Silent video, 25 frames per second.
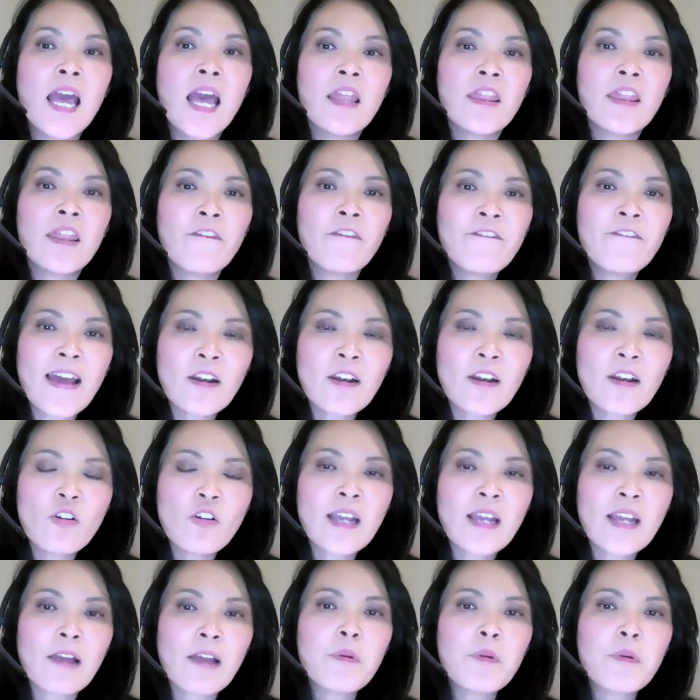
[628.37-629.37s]
the federal
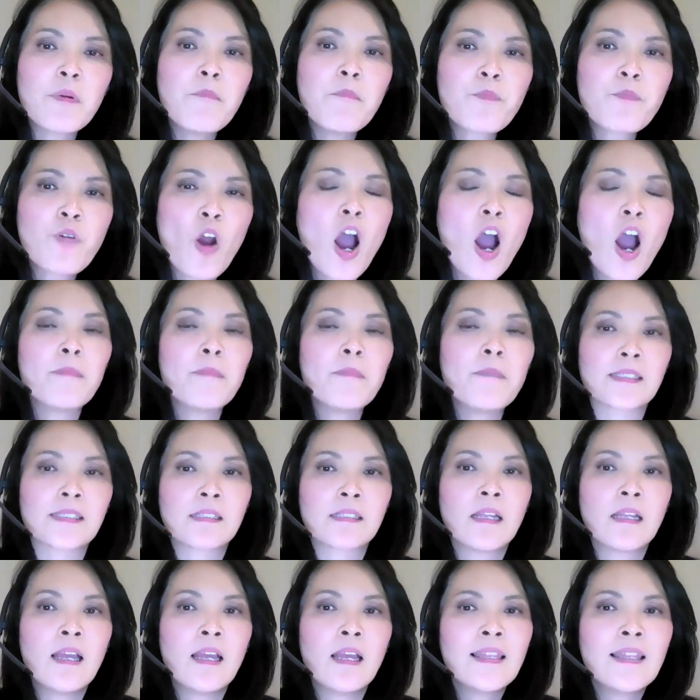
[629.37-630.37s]
government promised
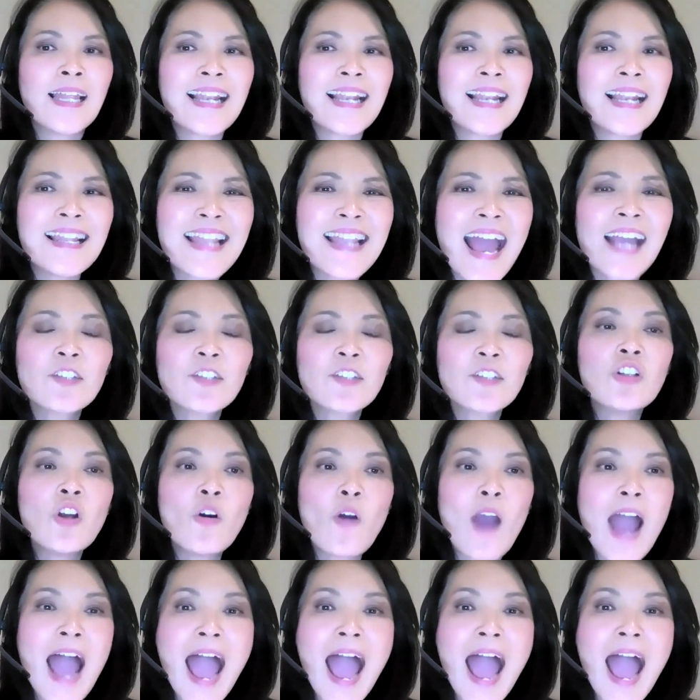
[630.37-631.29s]
that a national